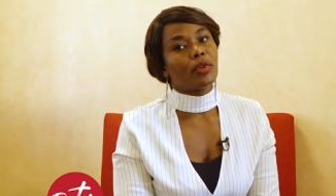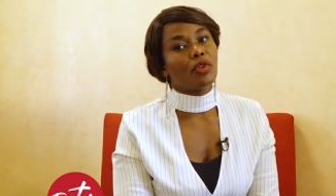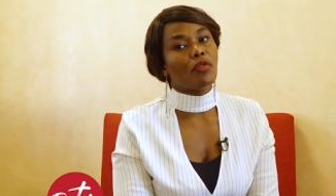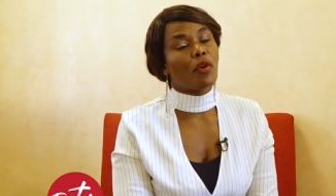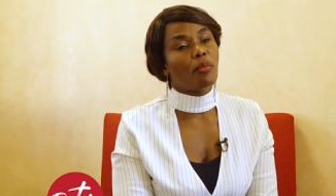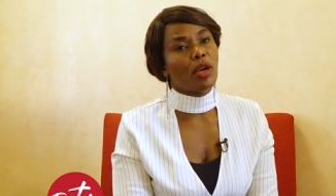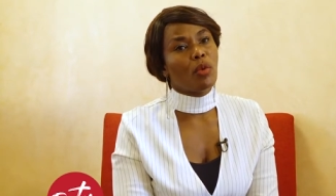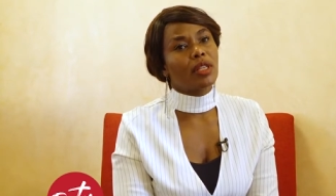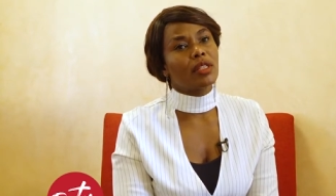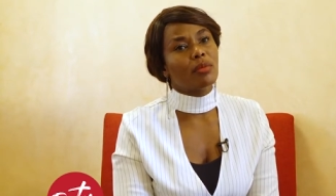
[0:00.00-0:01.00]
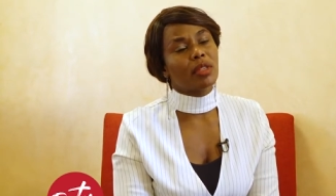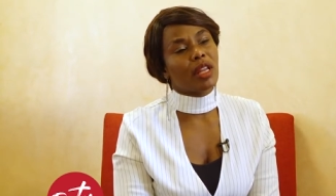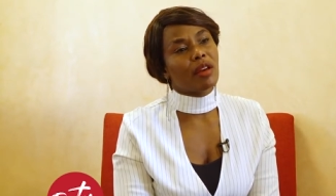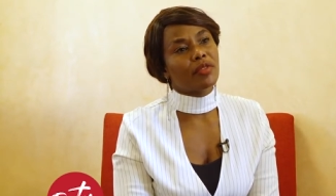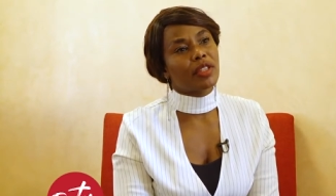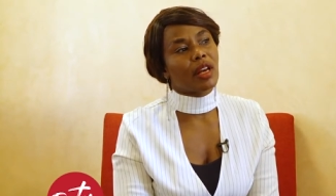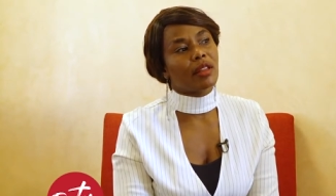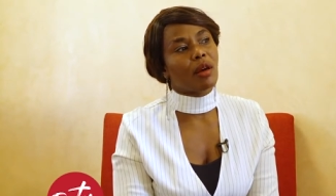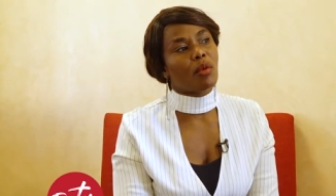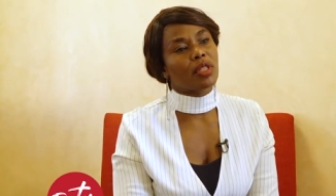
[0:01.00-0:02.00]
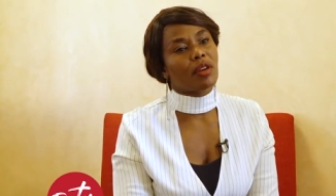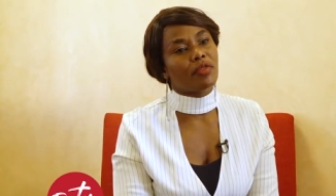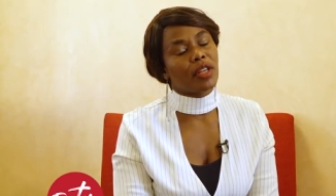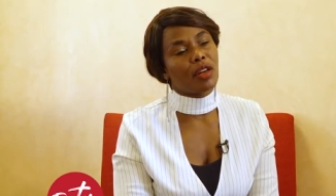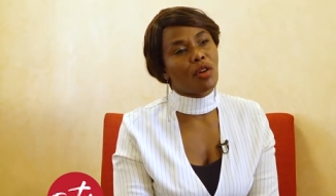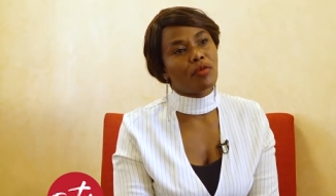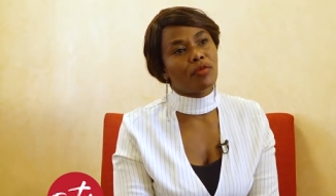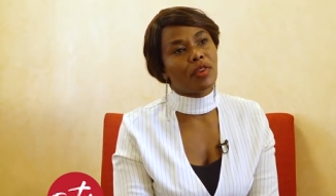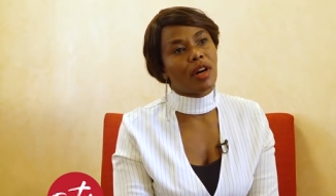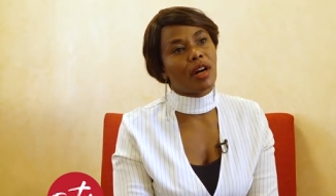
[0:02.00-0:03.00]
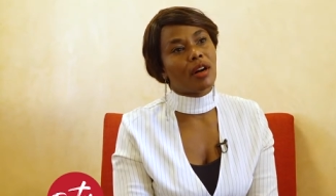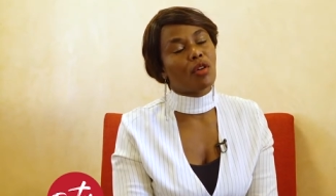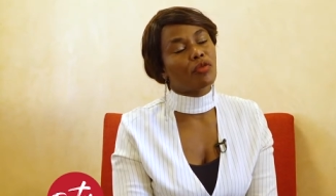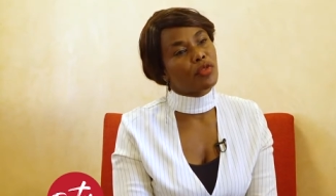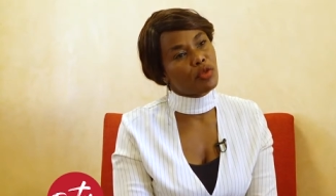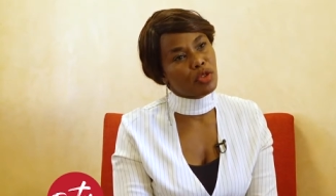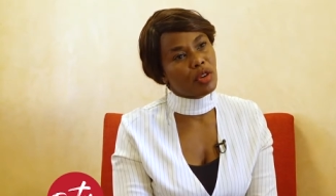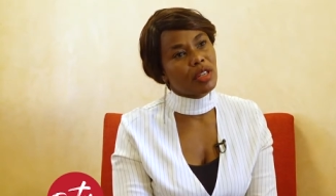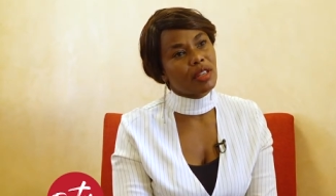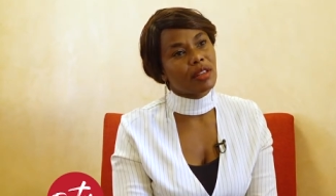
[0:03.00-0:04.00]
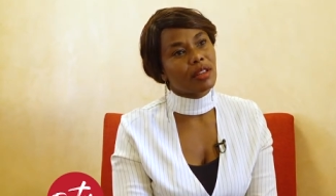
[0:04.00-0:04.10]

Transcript: know, for me, when James left, there was a feeling of confusion.